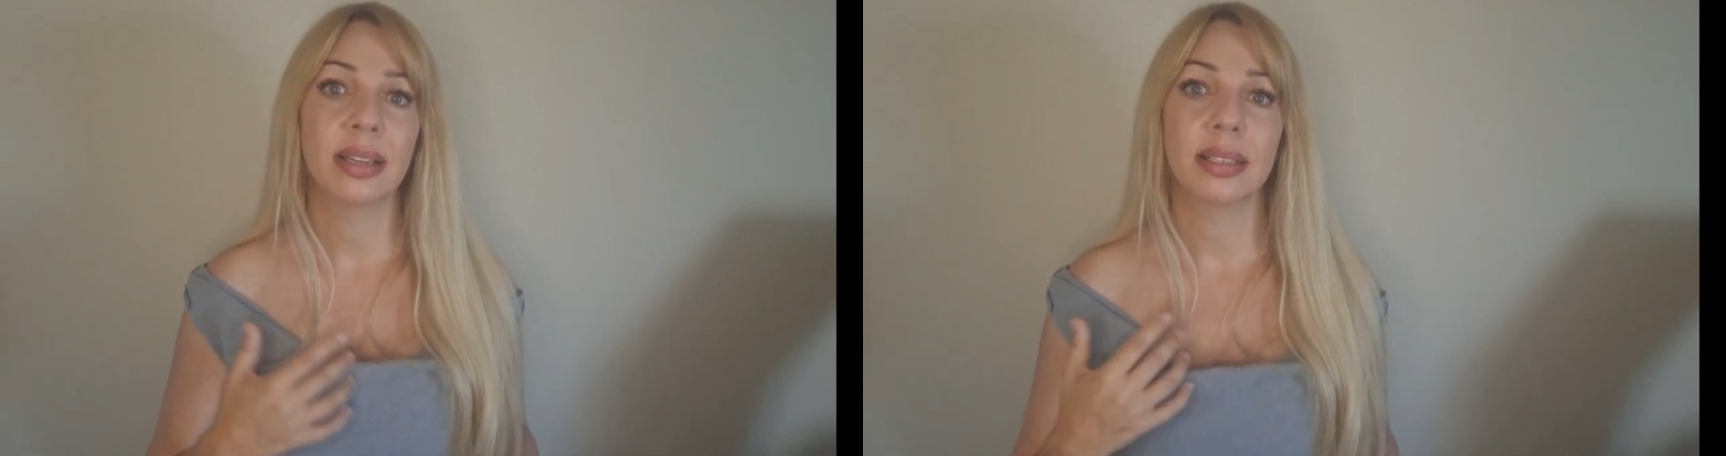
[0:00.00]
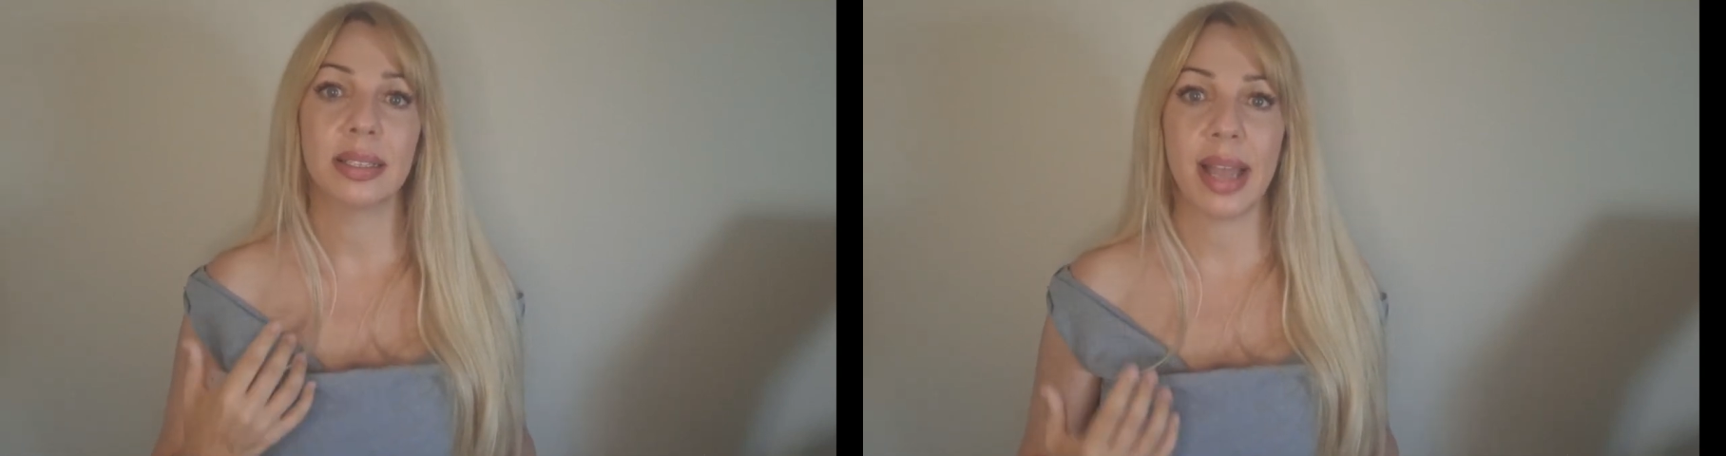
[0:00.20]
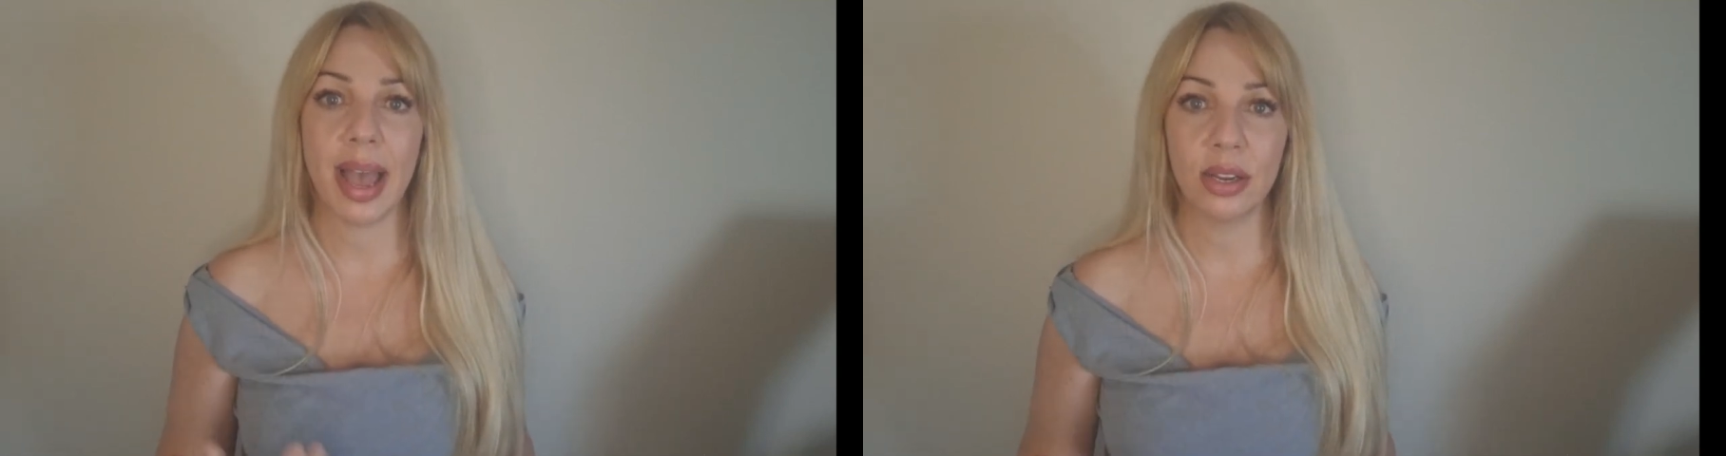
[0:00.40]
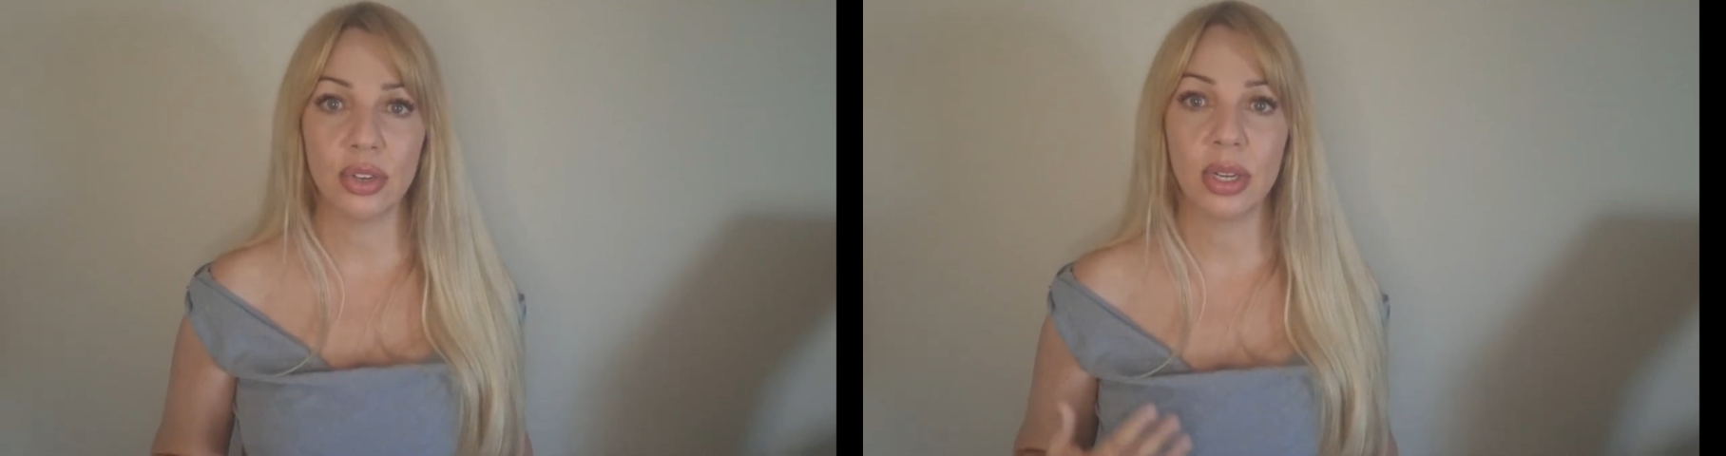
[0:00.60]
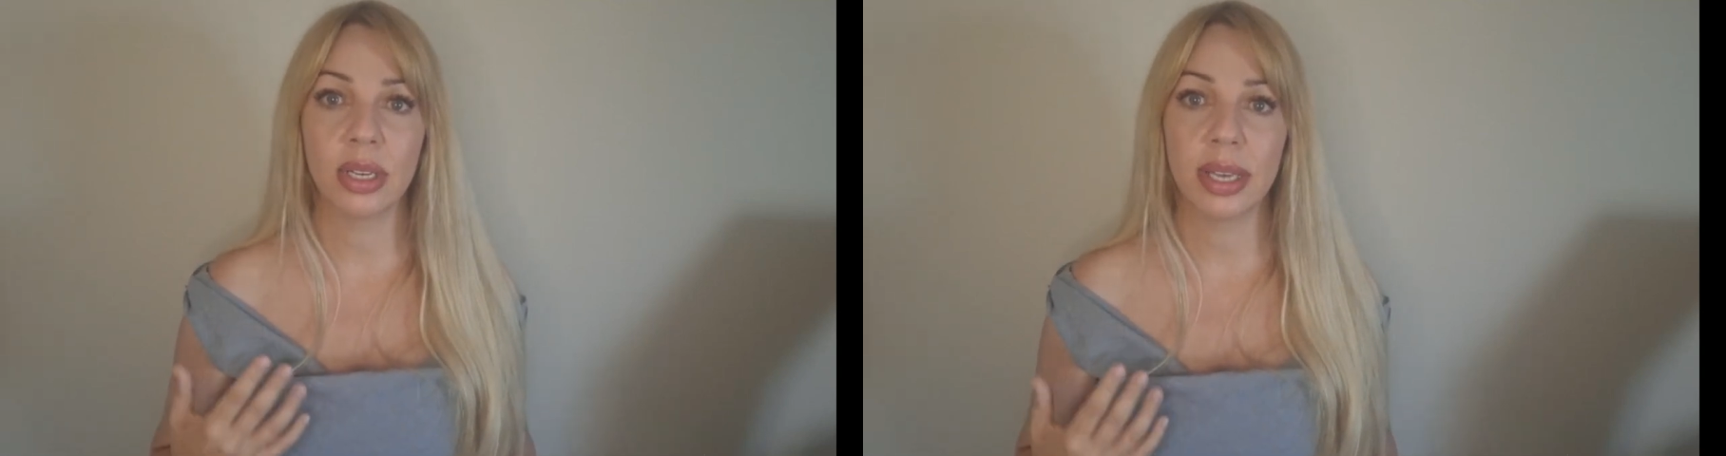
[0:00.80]
that
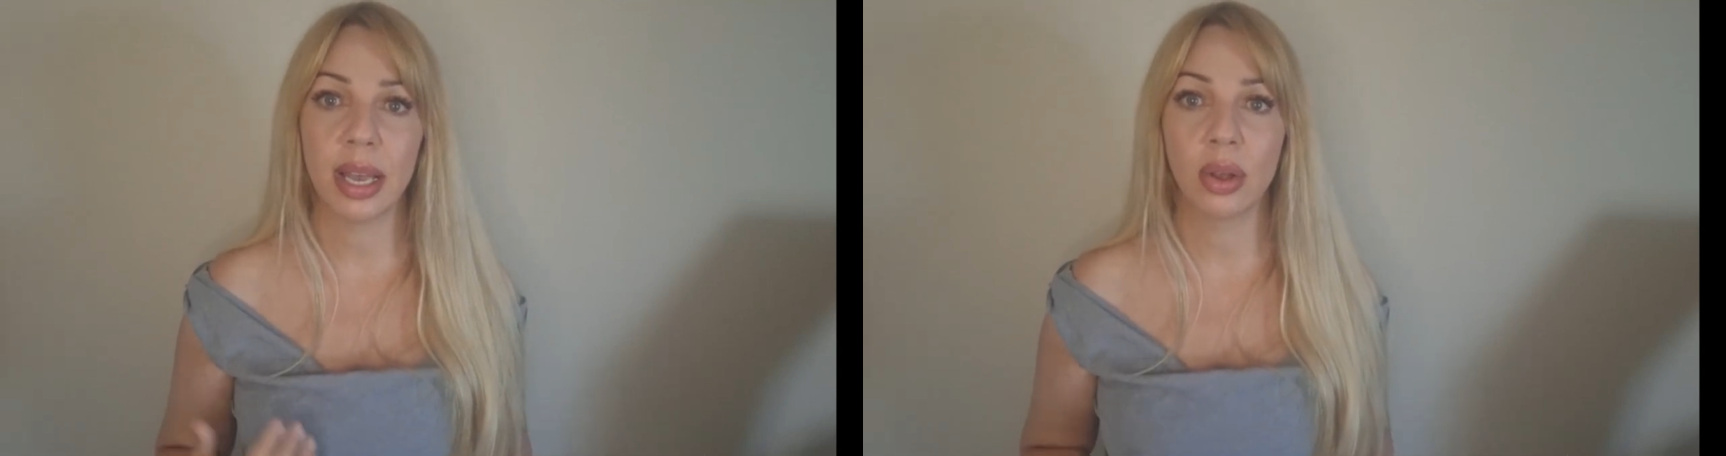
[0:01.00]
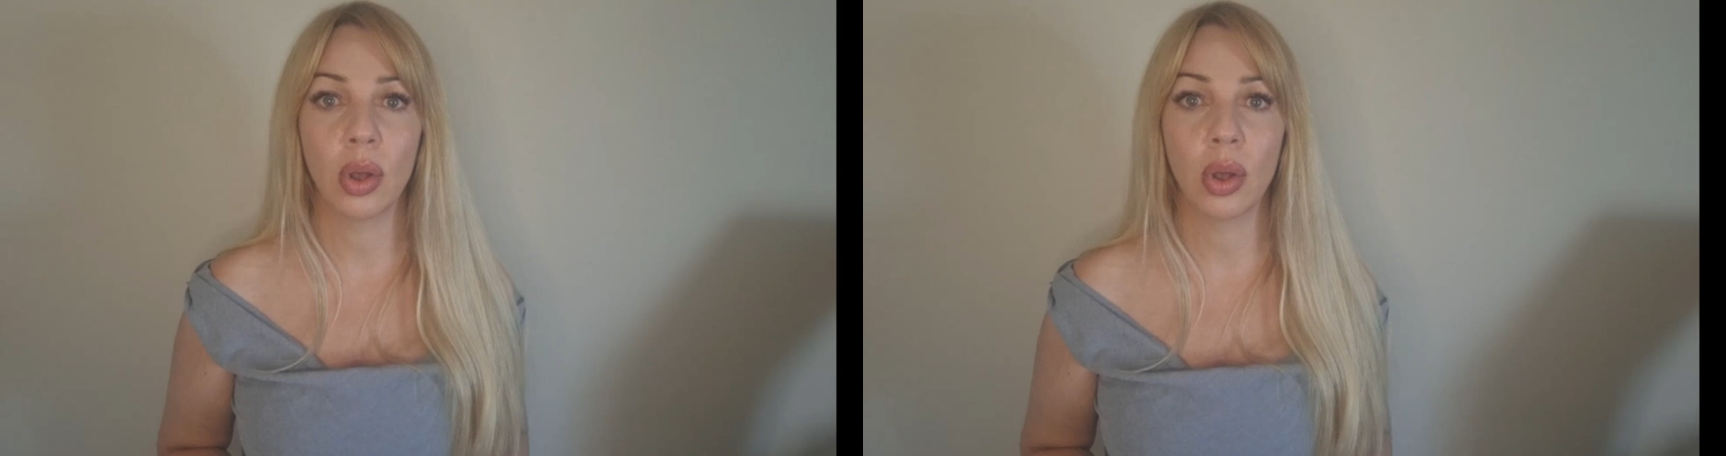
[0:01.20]
action can